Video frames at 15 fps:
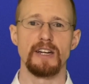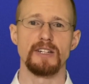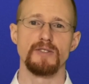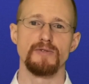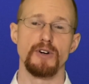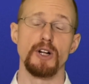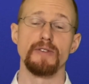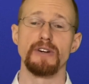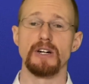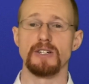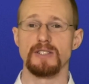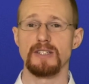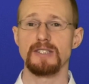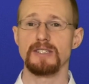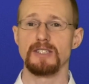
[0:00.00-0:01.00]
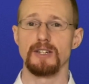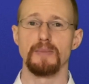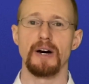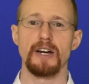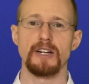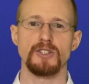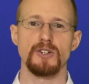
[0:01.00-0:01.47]
advantage of all of our existing
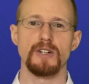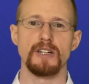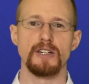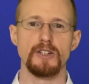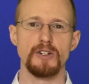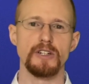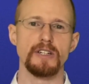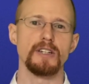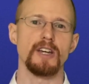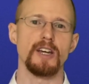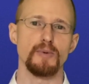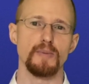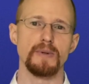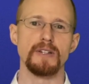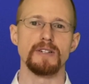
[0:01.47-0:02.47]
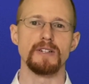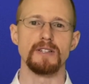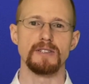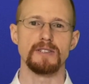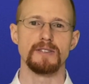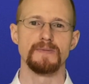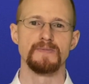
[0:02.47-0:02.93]
monitoring and alerting
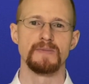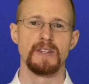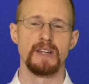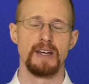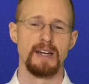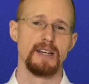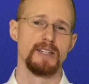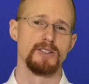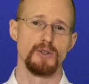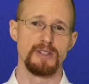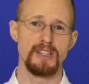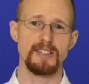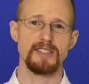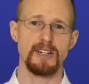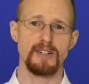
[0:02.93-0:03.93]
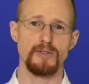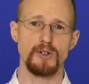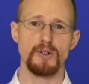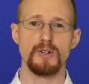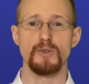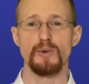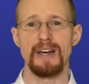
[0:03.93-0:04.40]
capabilities. So at this
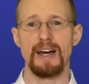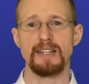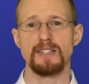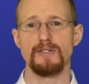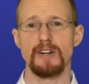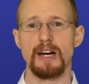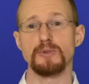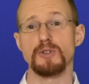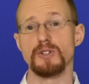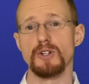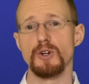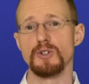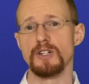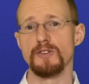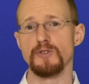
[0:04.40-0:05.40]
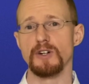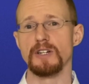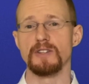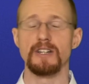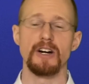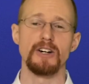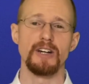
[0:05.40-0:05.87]
level, reactive apps are no
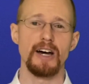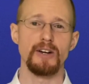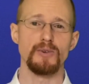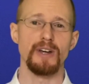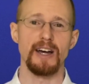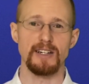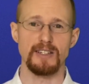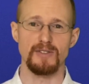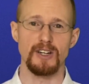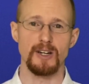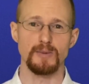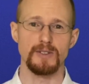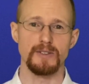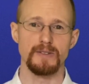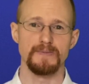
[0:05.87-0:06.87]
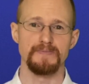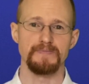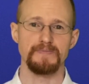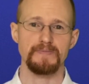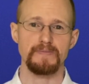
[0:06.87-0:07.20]
different than our non-reactive apps.